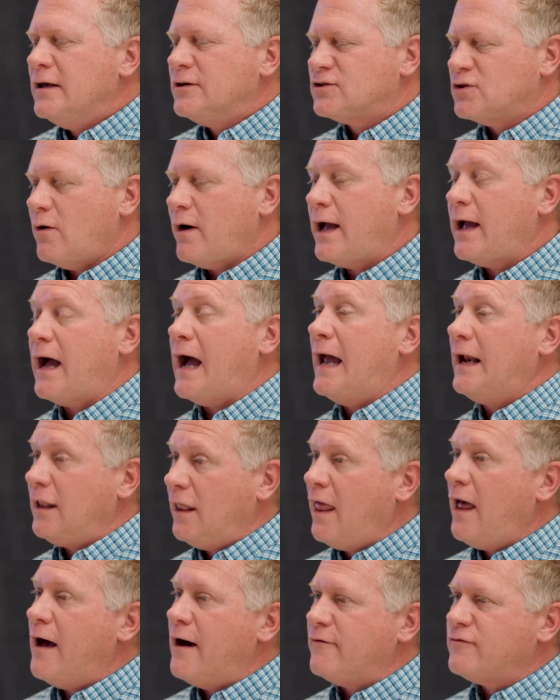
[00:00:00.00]
So I
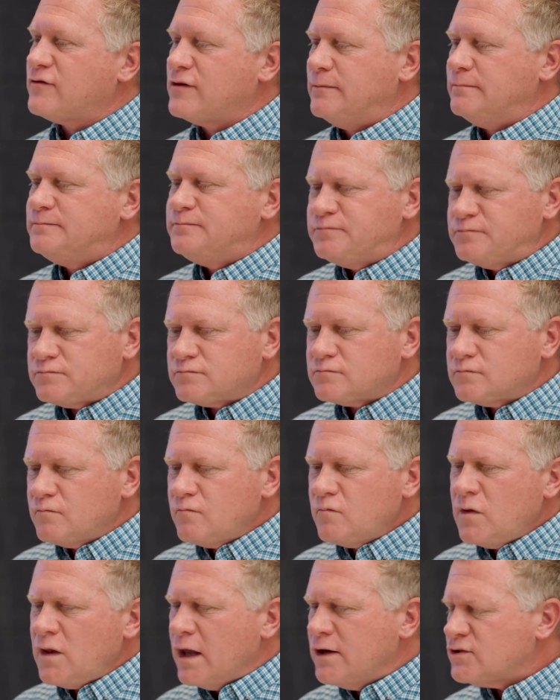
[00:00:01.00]
left
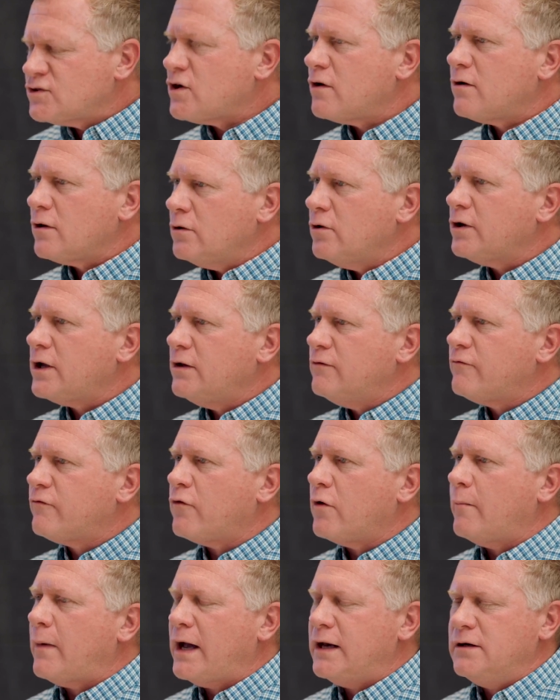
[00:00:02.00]
and started looking
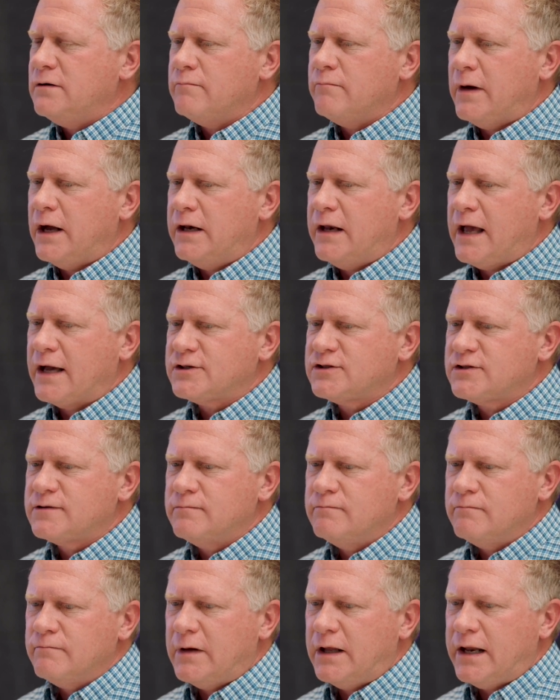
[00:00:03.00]
for my
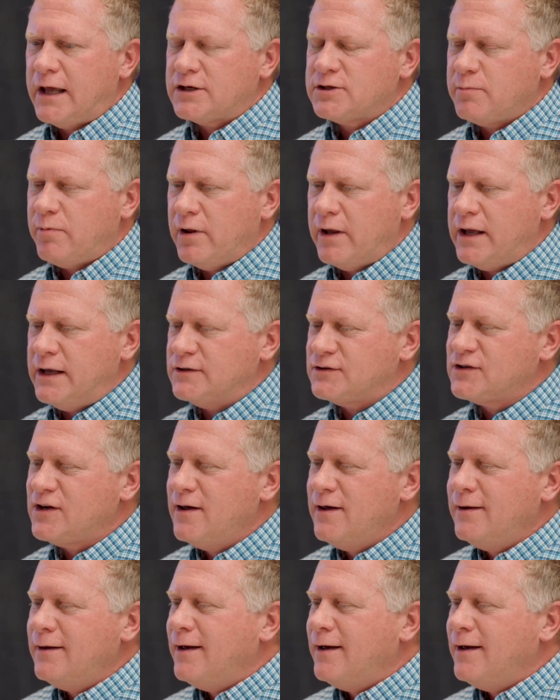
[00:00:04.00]
next place.